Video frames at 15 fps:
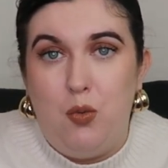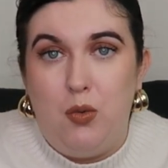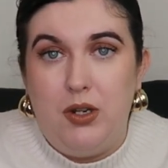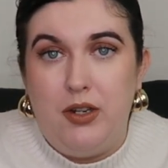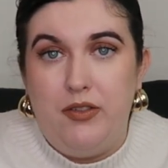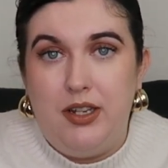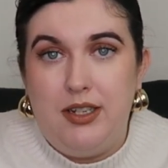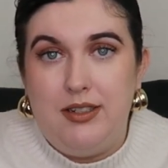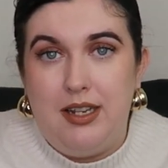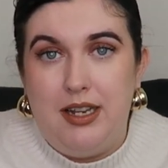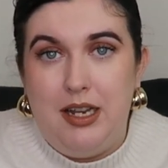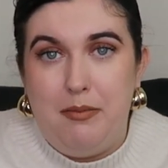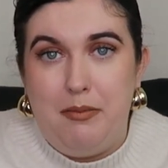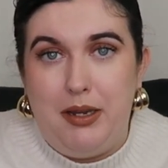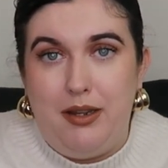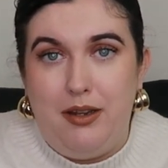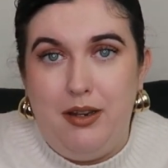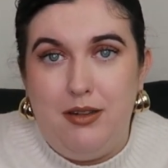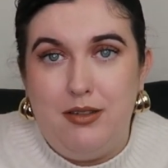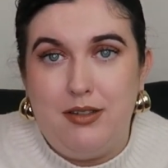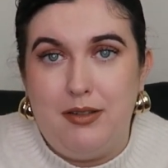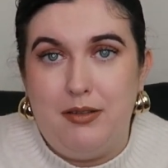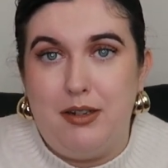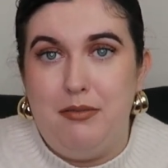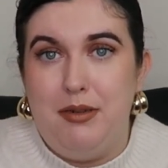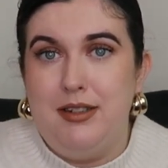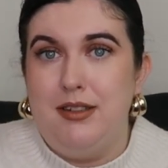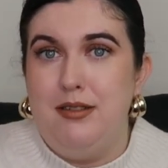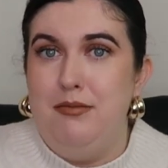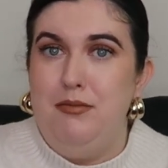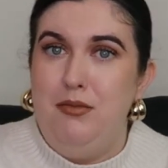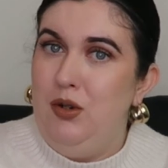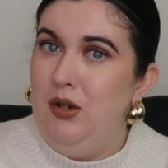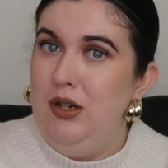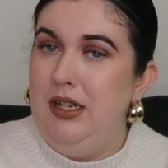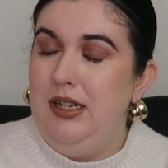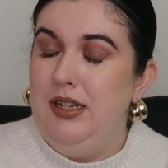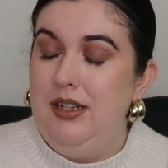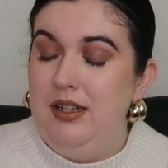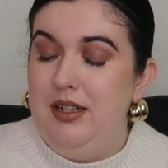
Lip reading: would have liked to let me know so I could buy some more.